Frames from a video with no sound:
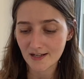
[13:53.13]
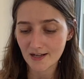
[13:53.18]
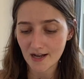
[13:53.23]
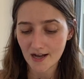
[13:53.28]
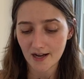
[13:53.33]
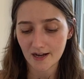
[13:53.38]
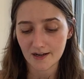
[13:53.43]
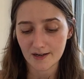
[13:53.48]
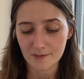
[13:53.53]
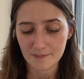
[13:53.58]

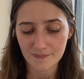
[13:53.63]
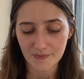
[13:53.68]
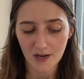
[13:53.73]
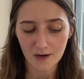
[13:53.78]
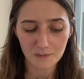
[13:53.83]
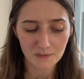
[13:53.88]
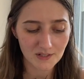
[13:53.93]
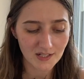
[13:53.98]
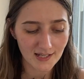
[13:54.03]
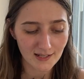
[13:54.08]
I
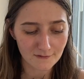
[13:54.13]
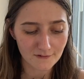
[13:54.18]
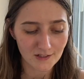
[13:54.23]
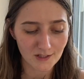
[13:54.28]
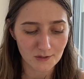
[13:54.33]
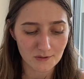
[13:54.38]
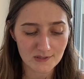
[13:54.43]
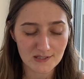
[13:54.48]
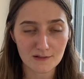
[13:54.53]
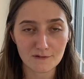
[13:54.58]
wouldn't even
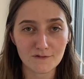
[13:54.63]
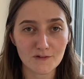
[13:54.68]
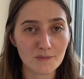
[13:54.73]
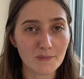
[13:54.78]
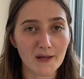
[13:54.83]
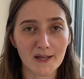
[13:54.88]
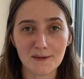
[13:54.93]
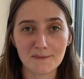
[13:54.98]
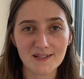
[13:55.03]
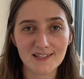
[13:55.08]
use it for
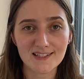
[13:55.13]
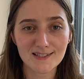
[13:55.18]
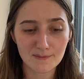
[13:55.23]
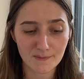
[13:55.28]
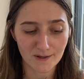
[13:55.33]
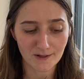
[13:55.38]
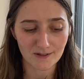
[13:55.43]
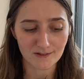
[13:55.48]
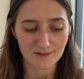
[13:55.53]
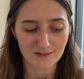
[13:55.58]
babies
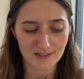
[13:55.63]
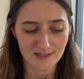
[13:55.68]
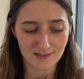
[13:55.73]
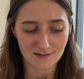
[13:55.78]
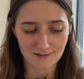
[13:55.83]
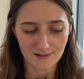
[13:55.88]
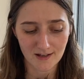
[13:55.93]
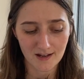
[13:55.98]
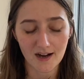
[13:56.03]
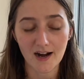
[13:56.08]
because
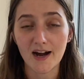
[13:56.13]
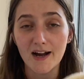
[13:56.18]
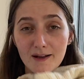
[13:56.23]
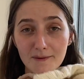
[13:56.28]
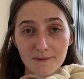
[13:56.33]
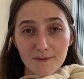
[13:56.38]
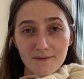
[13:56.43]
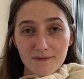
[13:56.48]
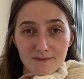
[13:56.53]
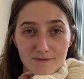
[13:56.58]

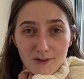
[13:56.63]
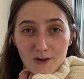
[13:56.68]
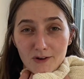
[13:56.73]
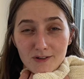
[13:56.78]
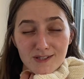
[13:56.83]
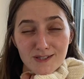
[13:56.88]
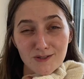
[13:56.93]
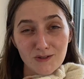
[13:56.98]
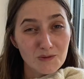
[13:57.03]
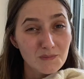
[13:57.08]
I'm not
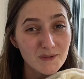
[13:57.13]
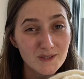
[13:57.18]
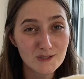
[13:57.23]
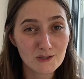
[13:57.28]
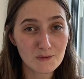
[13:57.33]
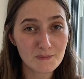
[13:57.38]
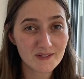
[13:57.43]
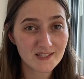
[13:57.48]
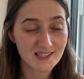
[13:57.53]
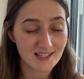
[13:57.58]
super
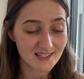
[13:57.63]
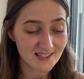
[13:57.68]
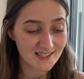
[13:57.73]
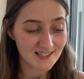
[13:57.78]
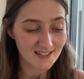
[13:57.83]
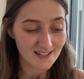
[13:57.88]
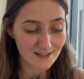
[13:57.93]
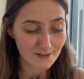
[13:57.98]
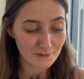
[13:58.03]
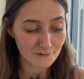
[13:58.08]

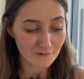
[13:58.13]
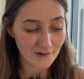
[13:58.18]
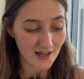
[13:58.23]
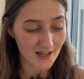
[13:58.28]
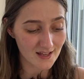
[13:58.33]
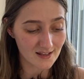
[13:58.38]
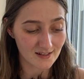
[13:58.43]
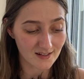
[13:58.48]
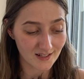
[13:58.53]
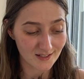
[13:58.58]
sensitive,
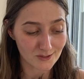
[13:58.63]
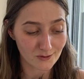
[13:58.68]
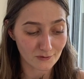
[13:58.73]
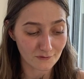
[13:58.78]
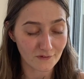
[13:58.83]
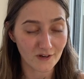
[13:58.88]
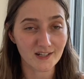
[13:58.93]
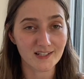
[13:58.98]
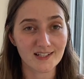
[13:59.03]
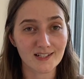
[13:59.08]
and I do
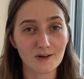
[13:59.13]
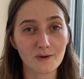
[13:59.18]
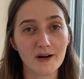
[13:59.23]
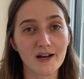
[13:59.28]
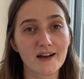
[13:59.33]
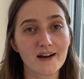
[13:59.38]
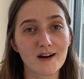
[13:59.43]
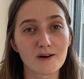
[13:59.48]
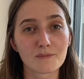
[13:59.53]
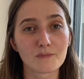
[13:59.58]
find it
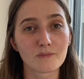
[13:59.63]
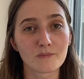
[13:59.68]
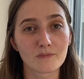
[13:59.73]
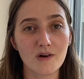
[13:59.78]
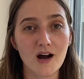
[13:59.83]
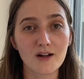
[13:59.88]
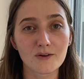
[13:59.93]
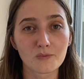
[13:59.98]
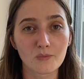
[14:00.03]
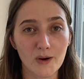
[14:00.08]
quite
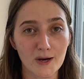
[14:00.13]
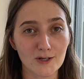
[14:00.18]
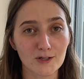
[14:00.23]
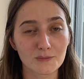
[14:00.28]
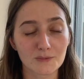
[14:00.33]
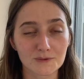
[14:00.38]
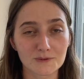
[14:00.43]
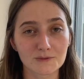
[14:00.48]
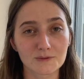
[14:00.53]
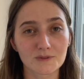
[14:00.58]

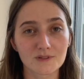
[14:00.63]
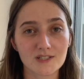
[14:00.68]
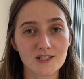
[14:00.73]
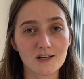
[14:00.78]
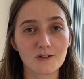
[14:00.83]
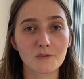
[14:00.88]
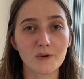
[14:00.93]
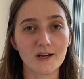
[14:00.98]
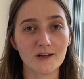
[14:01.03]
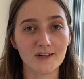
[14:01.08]
unwearable to
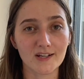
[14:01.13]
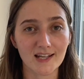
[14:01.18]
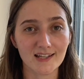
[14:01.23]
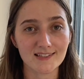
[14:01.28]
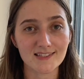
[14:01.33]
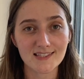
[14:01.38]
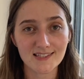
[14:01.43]
wear against